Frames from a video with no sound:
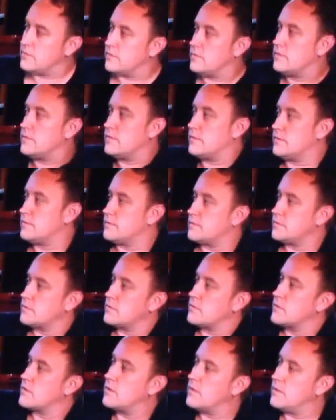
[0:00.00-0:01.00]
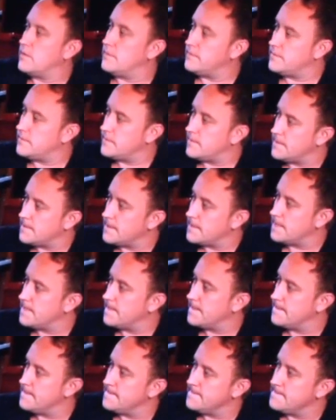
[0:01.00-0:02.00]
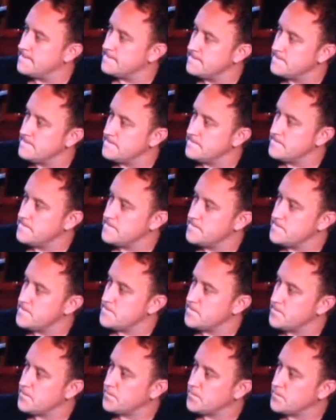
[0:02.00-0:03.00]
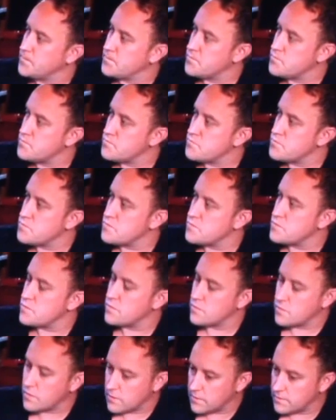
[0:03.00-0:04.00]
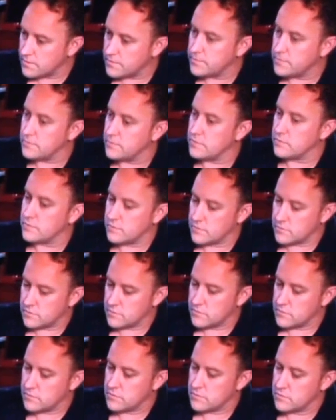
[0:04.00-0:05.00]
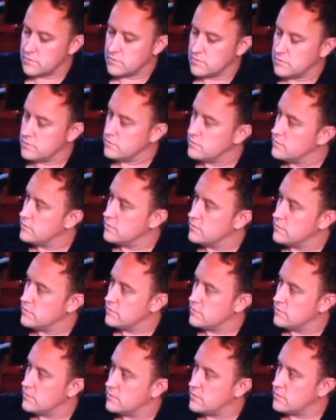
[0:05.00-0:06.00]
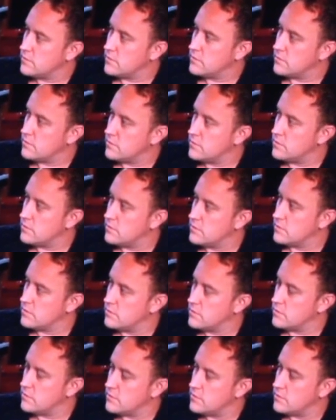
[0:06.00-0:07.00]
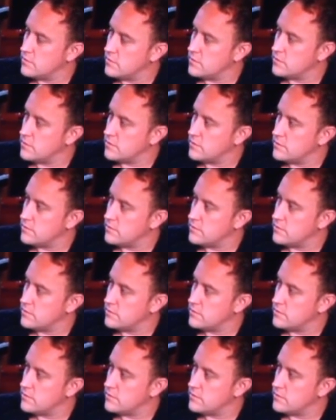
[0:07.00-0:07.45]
The person shown says nothing.